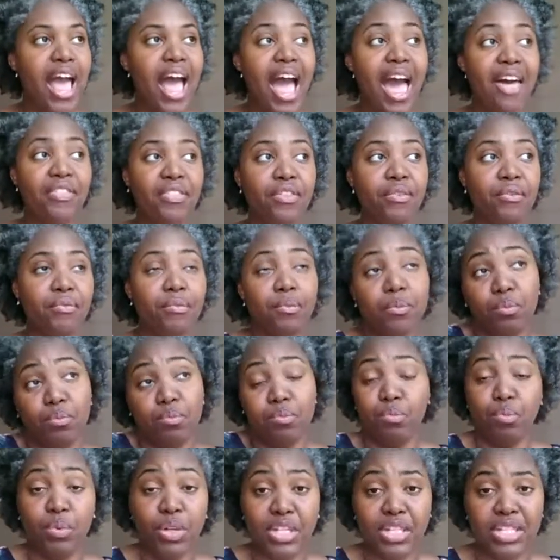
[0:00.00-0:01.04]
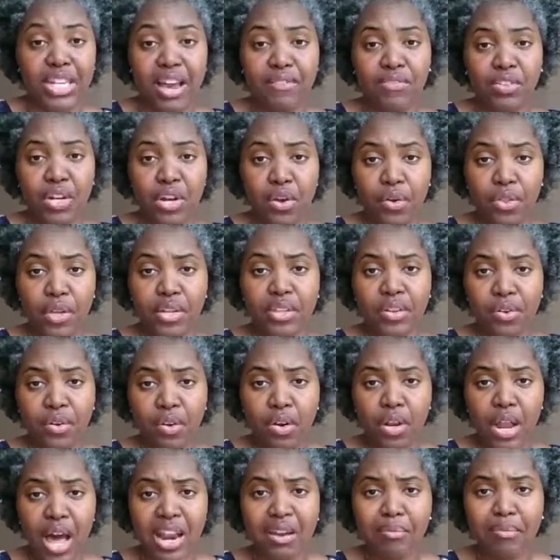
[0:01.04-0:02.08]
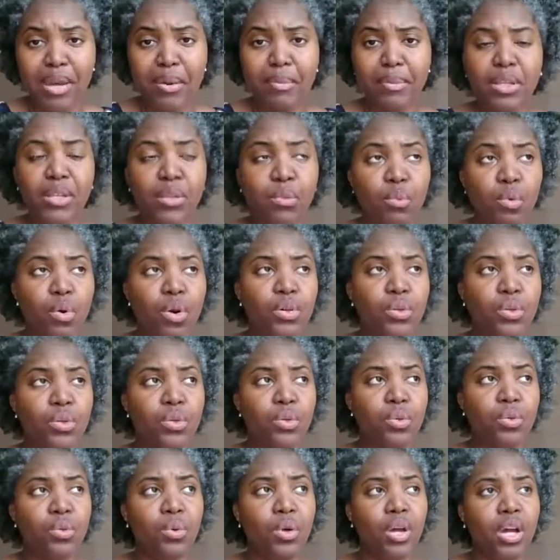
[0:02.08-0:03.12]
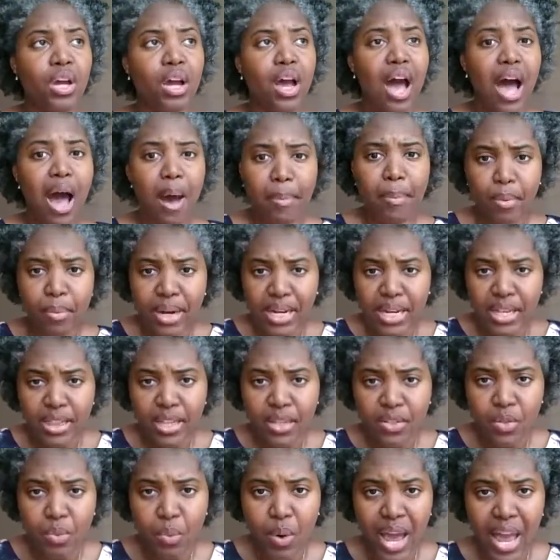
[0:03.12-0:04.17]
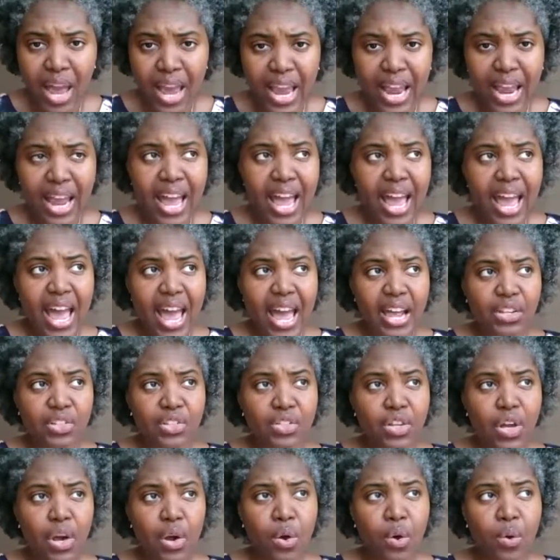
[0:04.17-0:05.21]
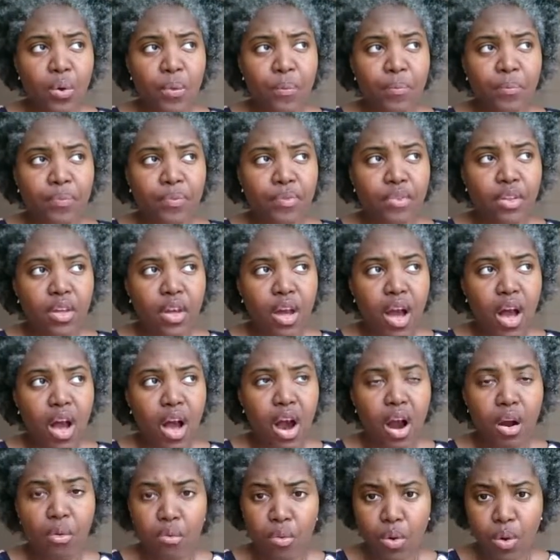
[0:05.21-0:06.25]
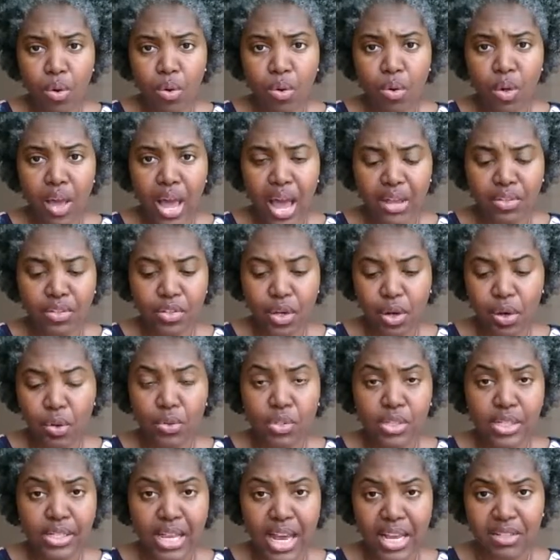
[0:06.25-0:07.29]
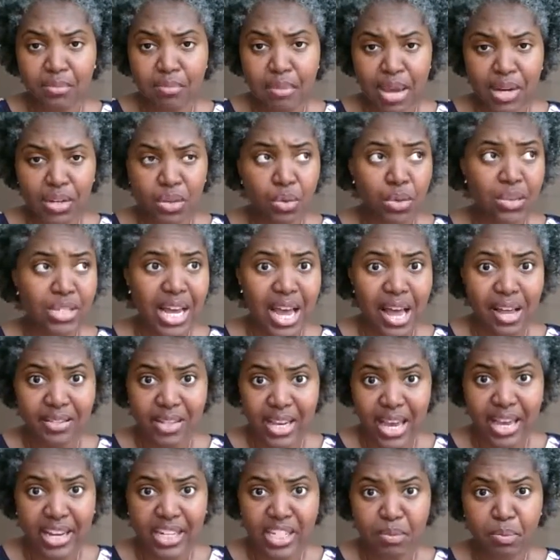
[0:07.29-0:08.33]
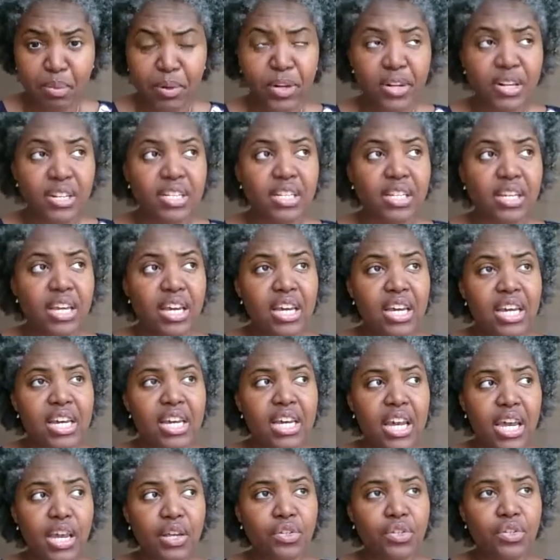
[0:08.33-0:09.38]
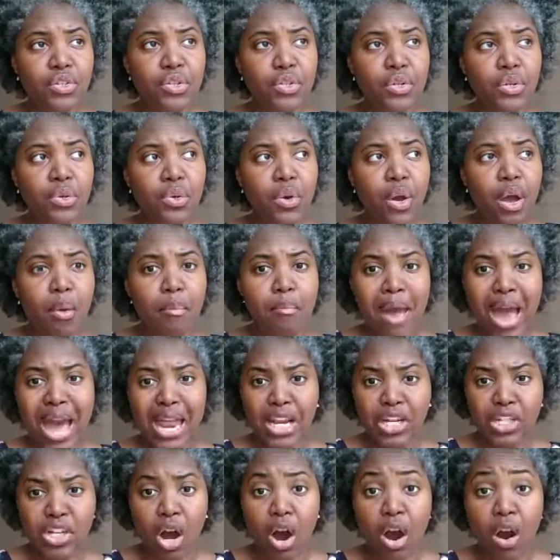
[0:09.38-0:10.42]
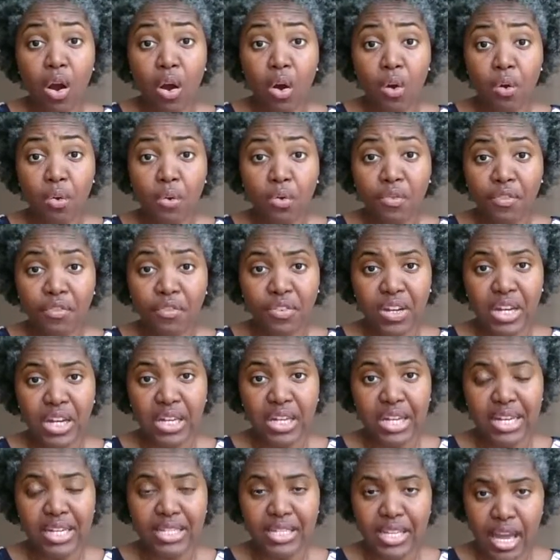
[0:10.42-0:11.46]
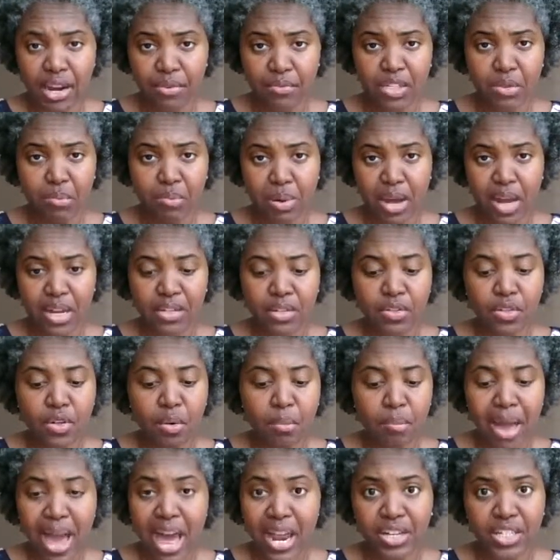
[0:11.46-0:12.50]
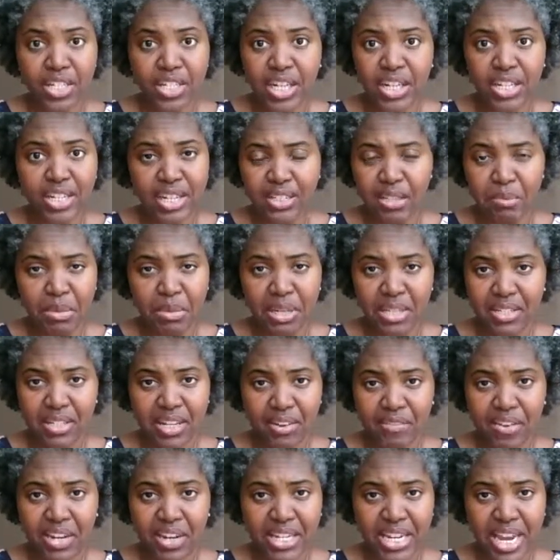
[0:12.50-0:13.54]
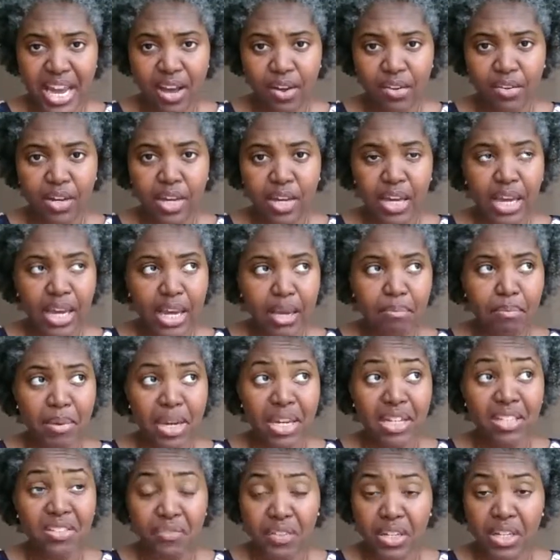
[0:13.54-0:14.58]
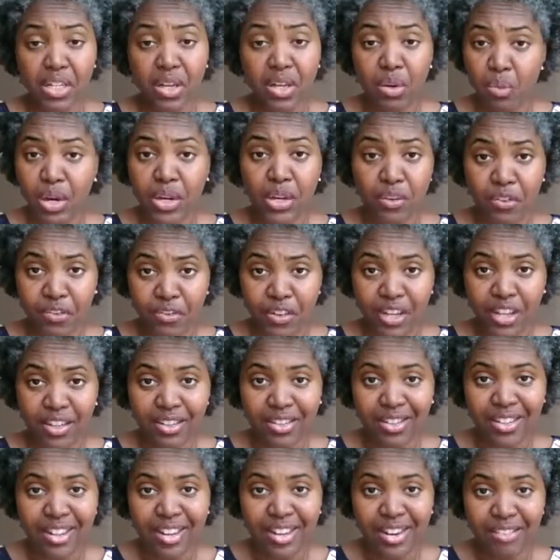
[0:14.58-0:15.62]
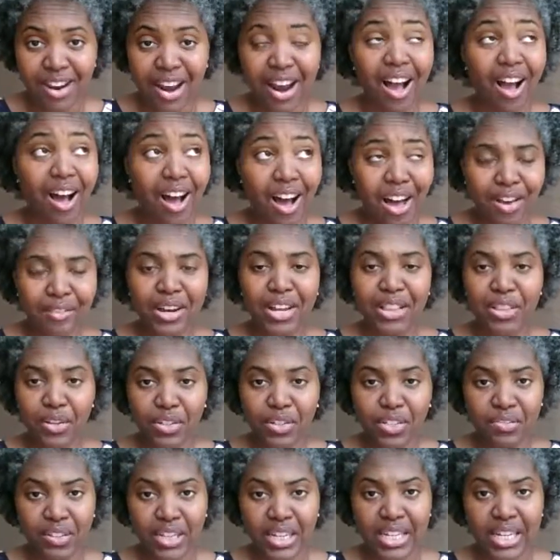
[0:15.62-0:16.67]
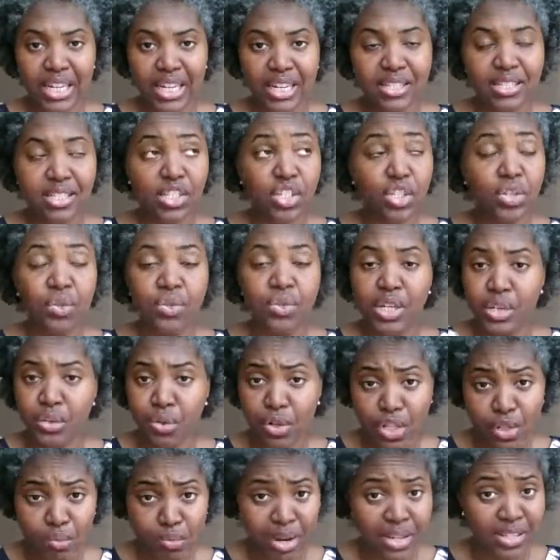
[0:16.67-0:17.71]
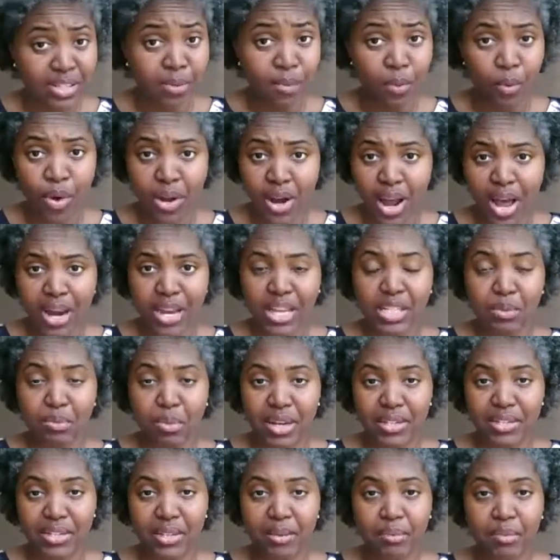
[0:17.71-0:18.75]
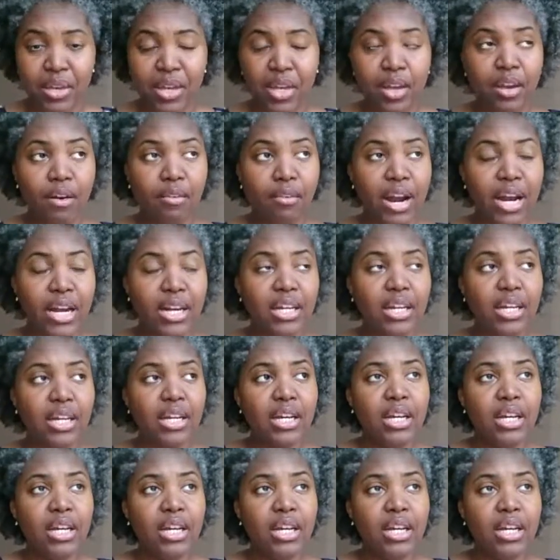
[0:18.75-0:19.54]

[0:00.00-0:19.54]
And we just have to know that there are a lot of people in the world who operate in this way. And so our role as coaches, as mentors, as experts, is to manage our own feelings and responses. So managing doesn't mean stuffing down. It means feeling what you feel, right? Honoring those feelings, choosing to express them or not express them, right?